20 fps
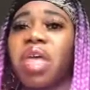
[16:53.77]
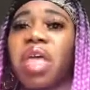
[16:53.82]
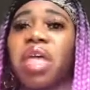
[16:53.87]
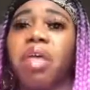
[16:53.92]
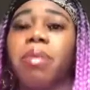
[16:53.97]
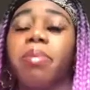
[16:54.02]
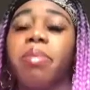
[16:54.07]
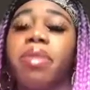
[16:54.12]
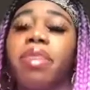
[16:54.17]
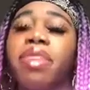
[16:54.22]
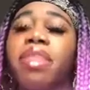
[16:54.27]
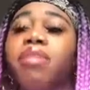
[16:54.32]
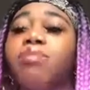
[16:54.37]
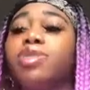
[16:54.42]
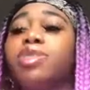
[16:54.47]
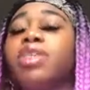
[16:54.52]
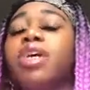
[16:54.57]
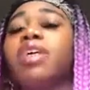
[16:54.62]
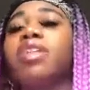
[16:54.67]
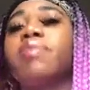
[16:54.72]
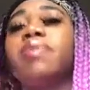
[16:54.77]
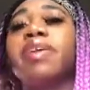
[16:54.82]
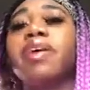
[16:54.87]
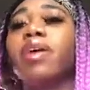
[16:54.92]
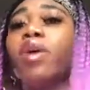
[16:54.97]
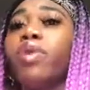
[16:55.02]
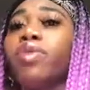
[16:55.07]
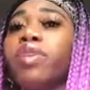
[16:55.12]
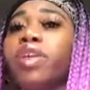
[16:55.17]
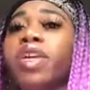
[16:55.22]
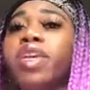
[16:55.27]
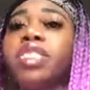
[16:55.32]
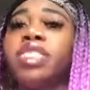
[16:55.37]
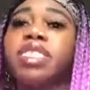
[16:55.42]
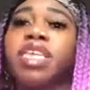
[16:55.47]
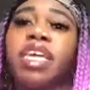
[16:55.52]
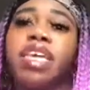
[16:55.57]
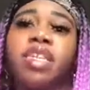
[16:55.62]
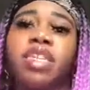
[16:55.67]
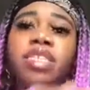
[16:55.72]
But them trying to be healthy is
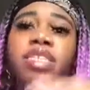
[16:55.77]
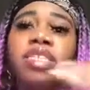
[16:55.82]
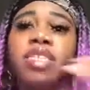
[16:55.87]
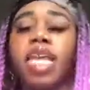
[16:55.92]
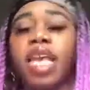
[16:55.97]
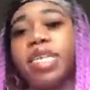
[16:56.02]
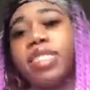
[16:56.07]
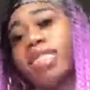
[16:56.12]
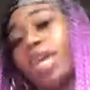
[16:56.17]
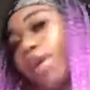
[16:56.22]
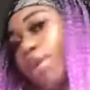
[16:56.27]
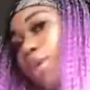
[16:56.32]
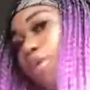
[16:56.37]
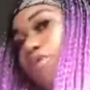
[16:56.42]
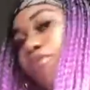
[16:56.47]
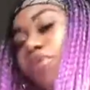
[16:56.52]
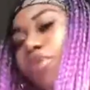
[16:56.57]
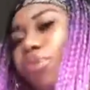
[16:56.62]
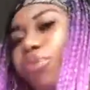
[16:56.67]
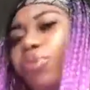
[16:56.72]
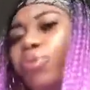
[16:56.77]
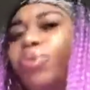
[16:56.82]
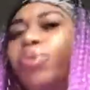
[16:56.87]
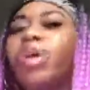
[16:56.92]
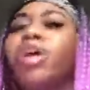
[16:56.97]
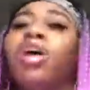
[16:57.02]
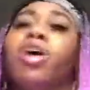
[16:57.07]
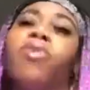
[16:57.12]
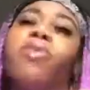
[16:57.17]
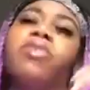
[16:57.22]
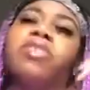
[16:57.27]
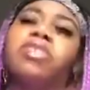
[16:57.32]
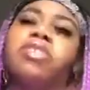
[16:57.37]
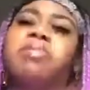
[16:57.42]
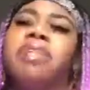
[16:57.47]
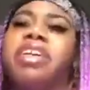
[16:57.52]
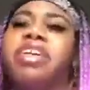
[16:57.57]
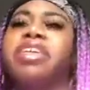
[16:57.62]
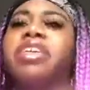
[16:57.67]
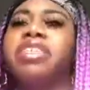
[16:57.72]
taking the taste out of the food, which is
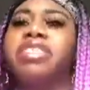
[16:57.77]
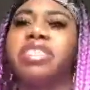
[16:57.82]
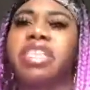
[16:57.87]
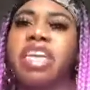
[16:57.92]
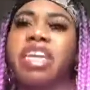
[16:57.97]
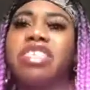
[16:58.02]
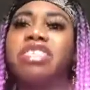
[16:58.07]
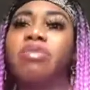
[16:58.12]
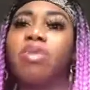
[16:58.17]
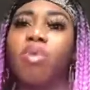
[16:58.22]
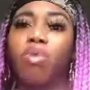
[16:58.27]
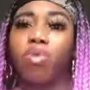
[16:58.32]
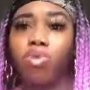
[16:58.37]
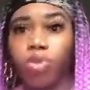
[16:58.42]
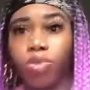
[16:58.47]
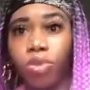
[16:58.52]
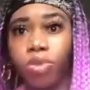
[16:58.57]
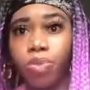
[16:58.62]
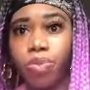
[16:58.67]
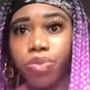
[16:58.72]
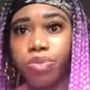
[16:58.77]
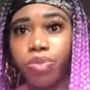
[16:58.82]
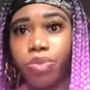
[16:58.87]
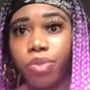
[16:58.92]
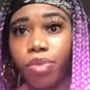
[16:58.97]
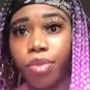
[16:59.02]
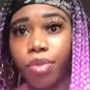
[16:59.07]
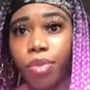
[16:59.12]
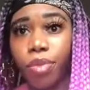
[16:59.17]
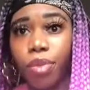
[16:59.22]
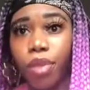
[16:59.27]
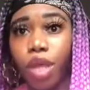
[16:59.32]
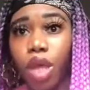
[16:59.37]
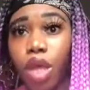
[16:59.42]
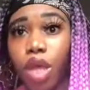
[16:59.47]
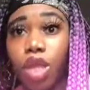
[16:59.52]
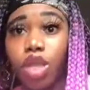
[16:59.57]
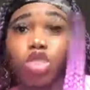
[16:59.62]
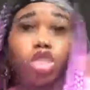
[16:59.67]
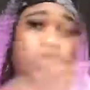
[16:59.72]
making it taste horrible.
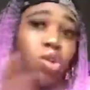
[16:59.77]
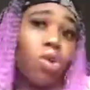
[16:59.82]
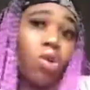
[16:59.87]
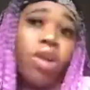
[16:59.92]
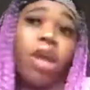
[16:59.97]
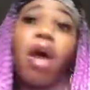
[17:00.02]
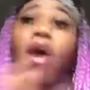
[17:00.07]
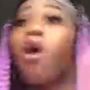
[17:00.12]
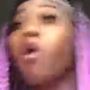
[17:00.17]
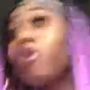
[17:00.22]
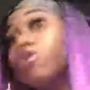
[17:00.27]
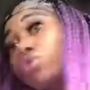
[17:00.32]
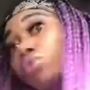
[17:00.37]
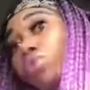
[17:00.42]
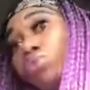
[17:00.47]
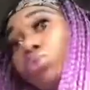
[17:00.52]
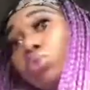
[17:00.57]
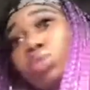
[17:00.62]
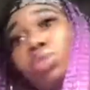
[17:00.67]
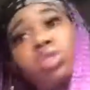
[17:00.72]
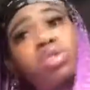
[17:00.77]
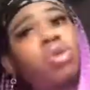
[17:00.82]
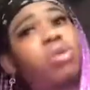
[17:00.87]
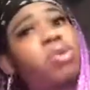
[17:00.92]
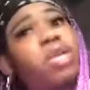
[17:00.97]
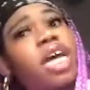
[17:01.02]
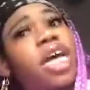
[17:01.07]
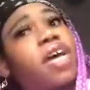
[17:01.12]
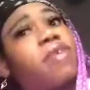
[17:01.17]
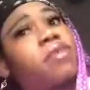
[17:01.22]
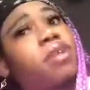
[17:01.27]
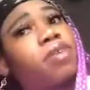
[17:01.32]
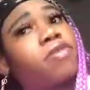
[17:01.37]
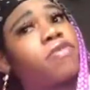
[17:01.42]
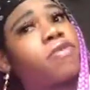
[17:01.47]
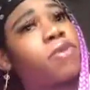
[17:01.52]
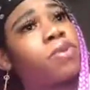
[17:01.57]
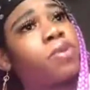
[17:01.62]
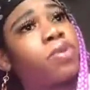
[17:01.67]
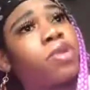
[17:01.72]
So not all schools don't have good
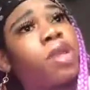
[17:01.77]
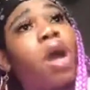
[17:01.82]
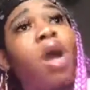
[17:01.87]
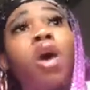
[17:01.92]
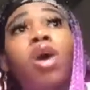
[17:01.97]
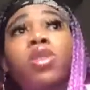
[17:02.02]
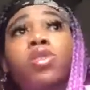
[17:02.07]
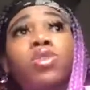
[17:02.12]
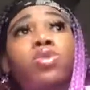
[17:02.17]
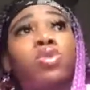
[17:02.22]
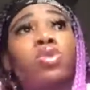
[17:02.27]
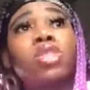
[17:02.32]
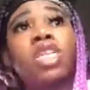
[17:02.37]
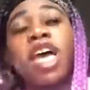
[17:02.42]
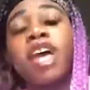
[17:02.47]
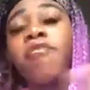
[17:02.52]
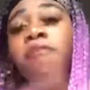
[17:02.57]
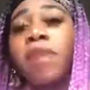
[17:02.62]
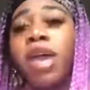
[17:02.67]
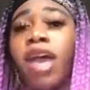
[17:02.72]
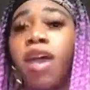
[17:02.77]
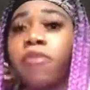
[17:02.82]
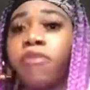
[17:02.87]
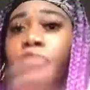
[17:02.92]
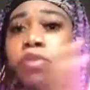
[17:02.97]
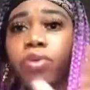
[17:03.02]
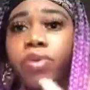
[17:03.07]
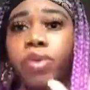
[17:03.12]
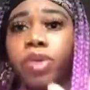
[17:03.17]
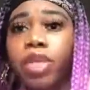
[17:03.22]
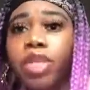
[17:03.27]
food. Not all schools have bad food.